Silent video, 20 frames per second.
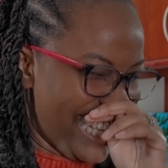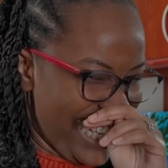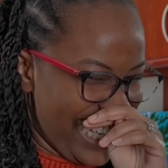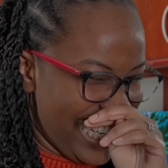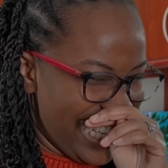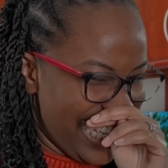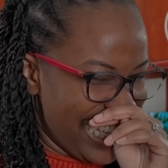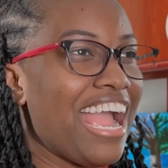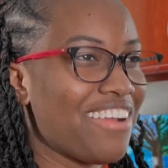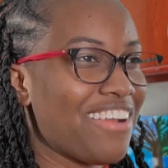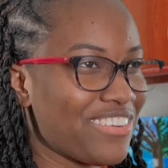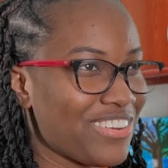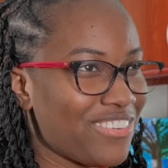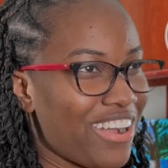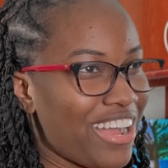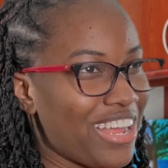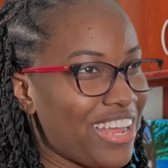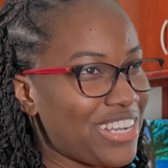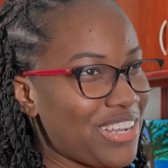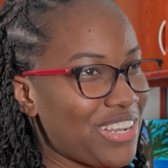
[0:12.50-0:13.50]
Hi
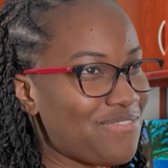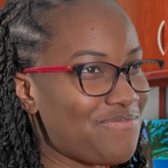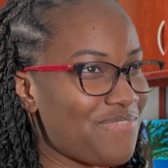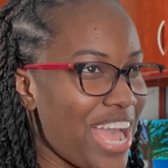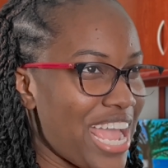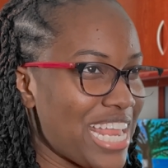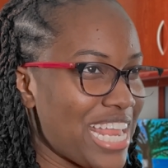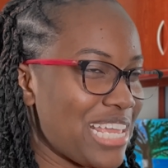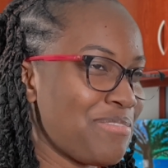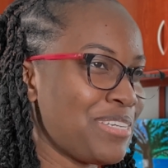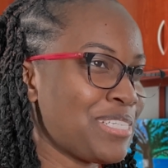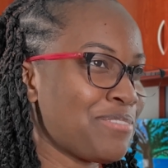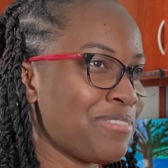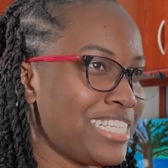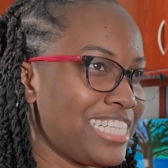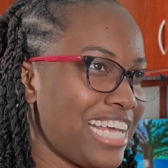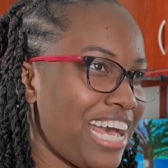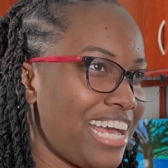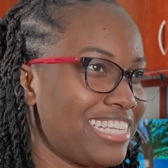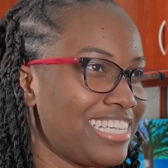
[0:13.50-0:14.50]
everyone, my name is
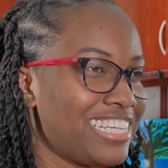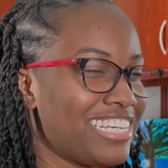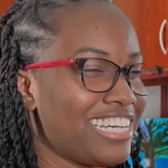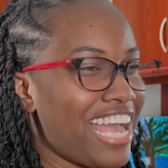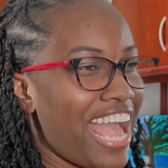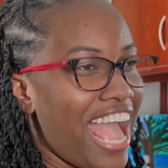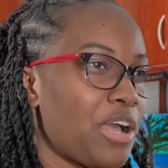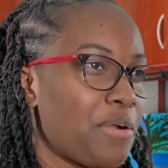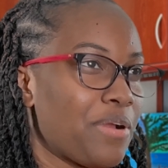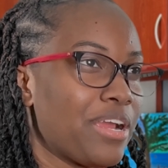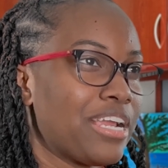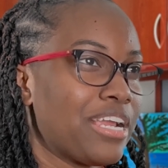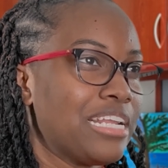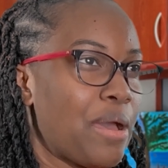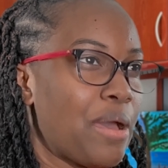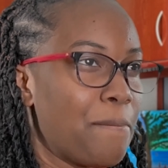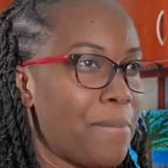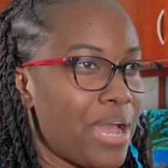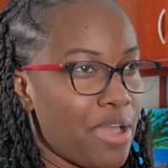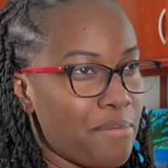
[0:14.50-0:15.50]
Britannia. I work in a
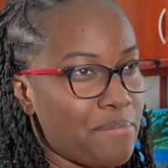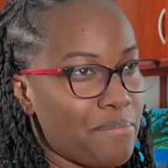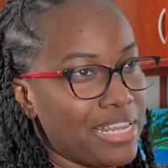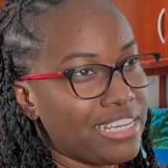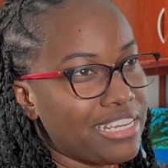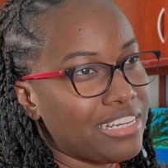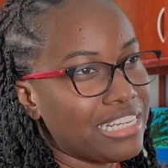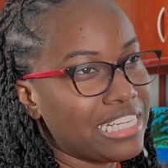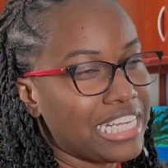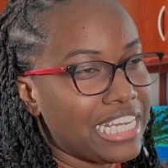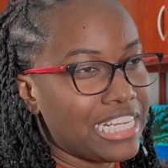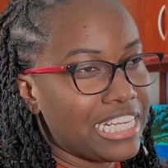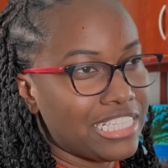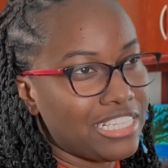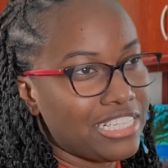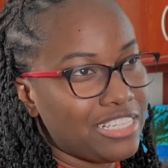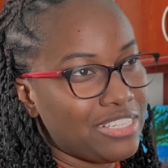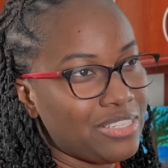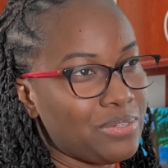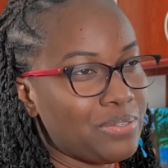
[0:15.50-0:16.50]
biomedical
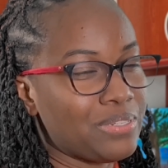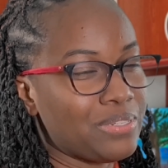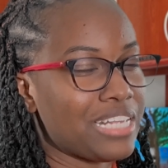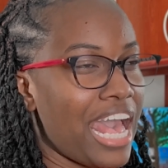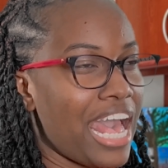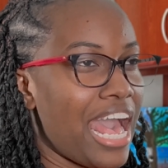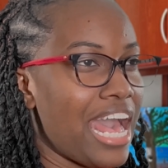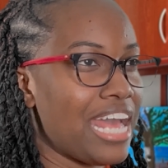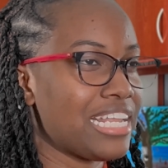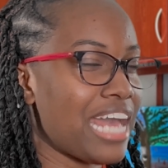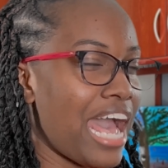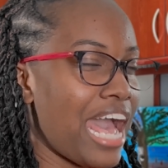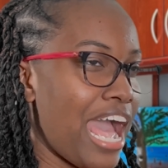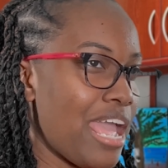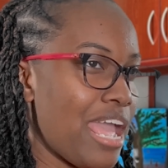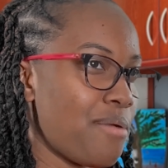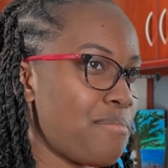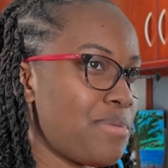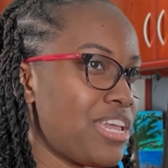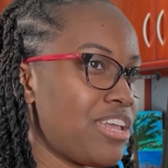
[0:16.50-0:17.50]
institute and I
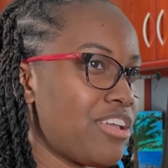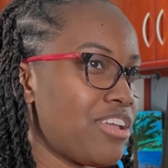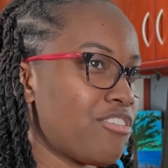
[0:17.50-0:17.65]
am a